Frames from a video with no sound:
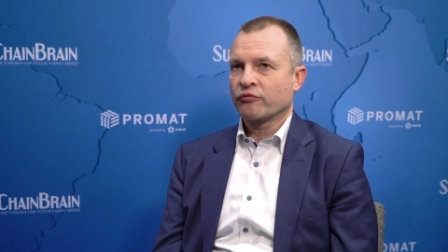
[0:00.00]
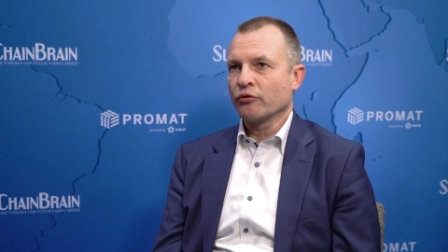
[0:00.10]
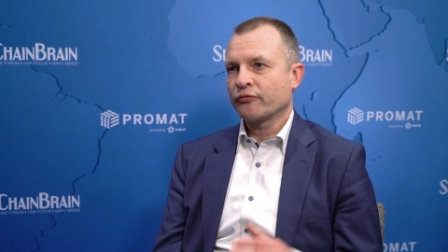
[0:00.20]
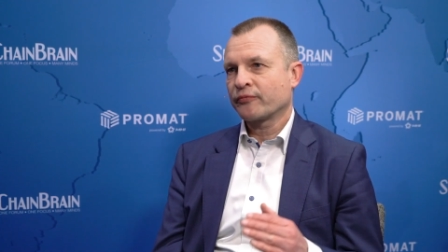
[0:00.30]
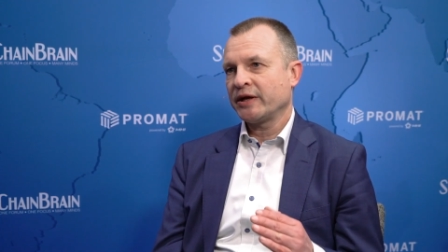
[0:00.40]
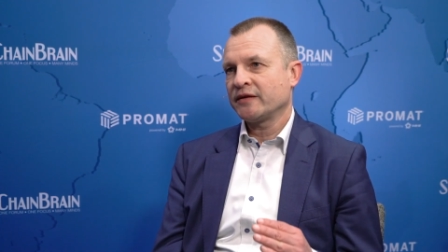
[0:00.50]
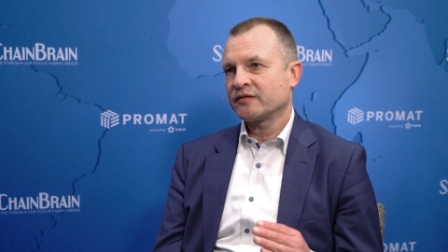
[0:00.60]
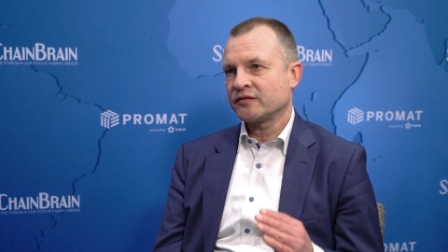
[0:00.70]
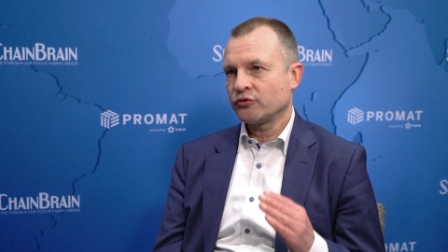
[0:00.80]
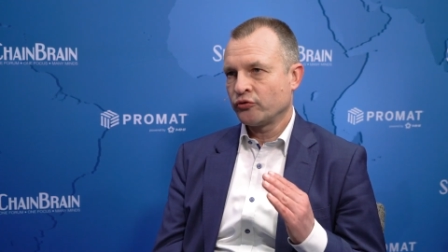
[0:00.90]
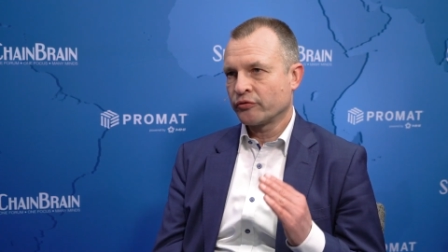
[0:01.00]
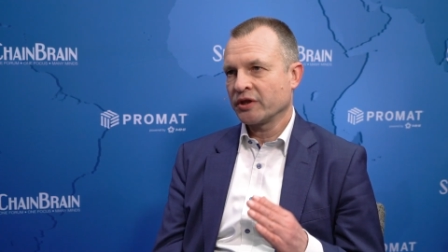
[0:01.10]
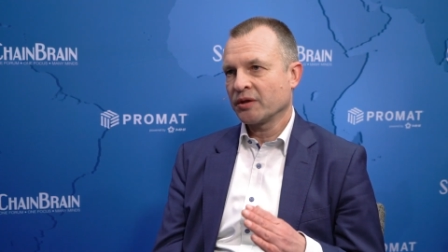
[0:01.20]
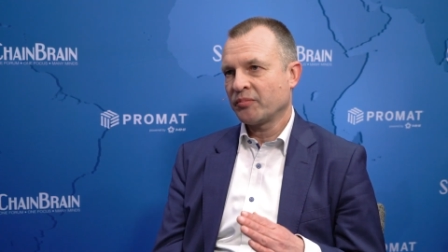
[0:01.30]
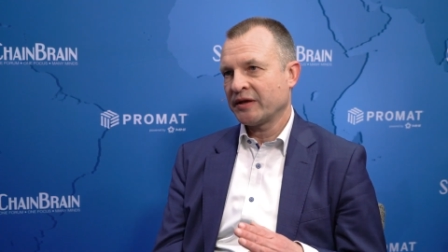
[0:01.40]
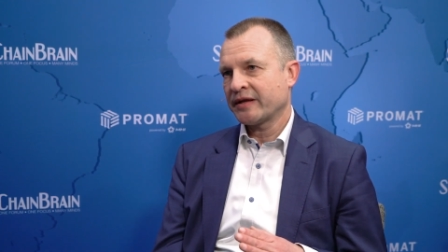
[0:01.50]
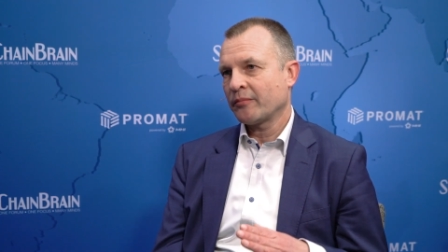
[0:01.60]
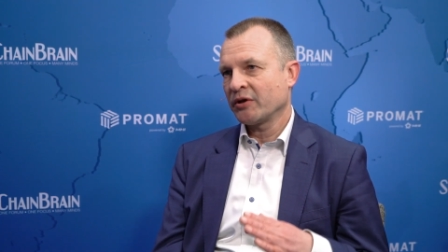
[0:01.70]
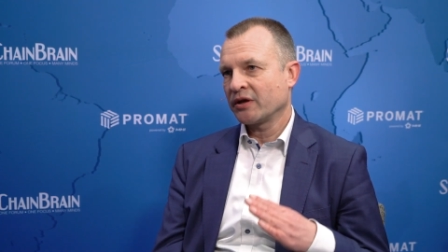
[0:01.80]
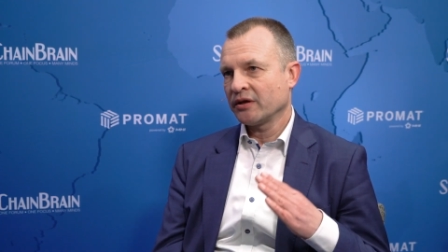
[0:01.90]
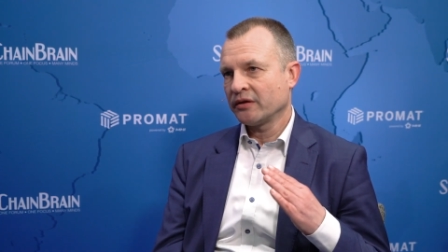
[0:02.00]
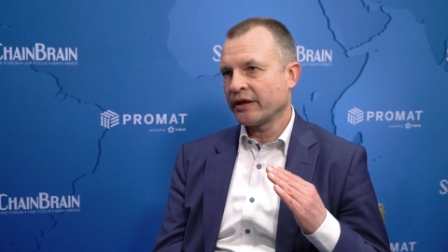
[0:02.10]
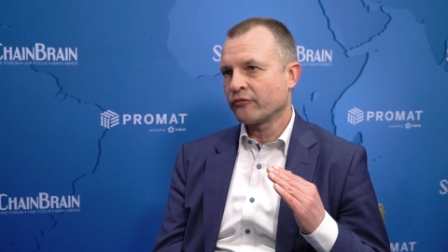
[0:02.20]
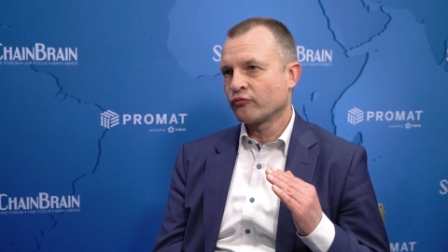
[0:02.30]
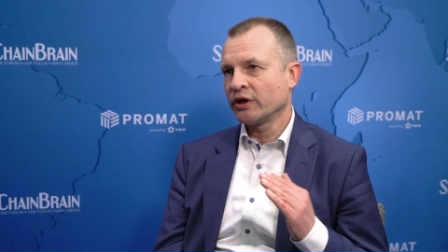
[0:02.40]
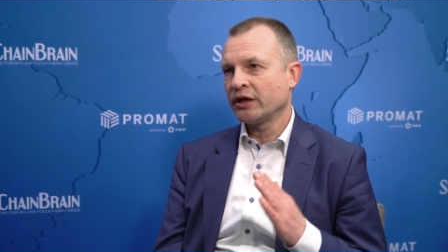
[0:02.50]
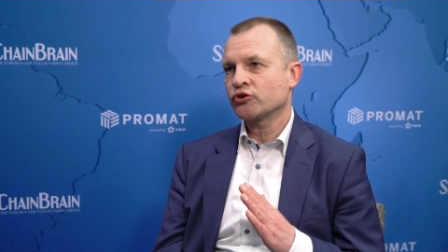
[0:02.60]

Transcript: growth rates during the pandemic, they really